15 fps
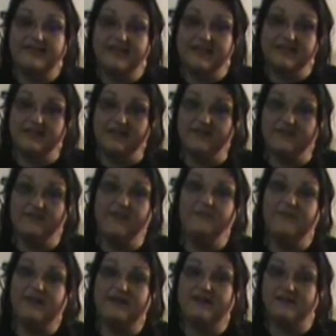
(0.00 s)
station every 5
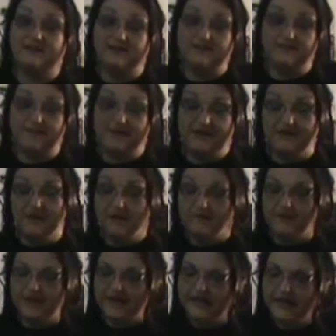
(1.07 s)
minutes and spend a lot of
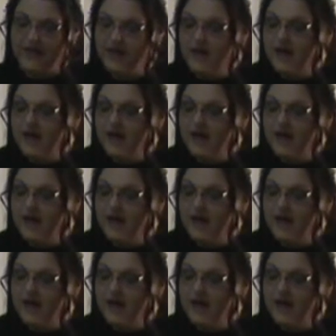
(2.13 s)
money.